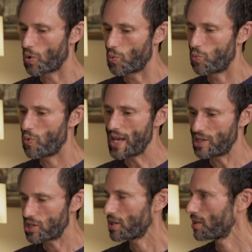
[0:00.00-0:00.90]

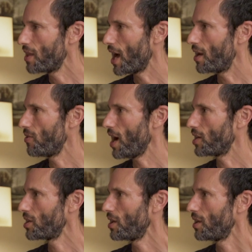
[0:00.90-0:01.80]
weight that
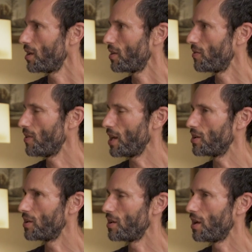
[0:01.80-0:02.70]
that
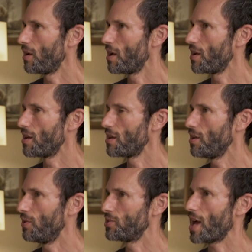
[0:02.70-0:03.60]
that
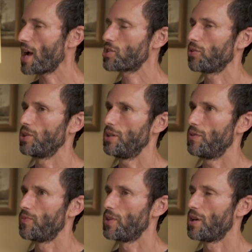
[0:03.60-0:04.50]
you know, it's
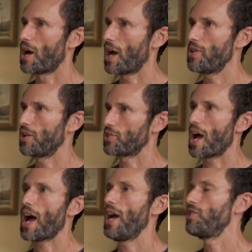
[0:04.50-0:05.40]
actually, I think it's a
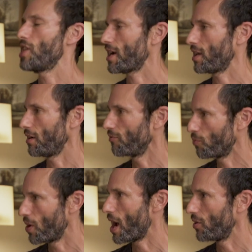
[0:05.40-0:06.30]
hijacking of
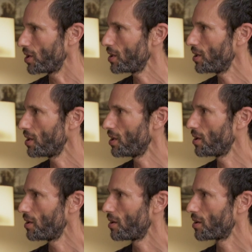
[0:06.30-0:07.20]
morality.
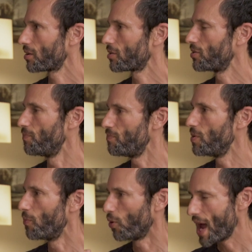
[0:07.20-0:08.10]
The
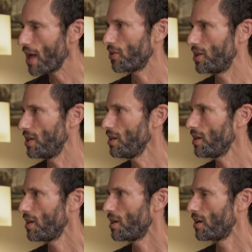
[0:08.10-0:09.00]
the morality
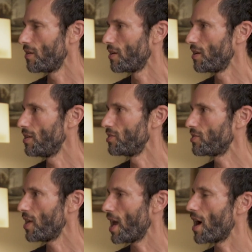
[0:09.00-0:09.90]

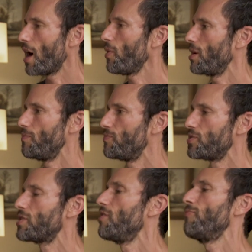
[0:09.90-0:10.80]
is that I want
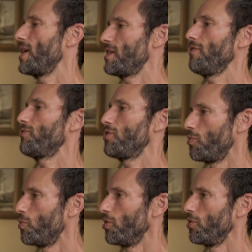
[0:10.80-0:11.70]
to give my gift to
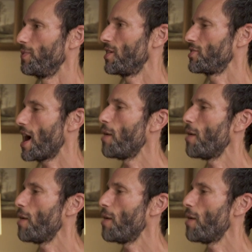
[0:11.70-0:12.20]
the world because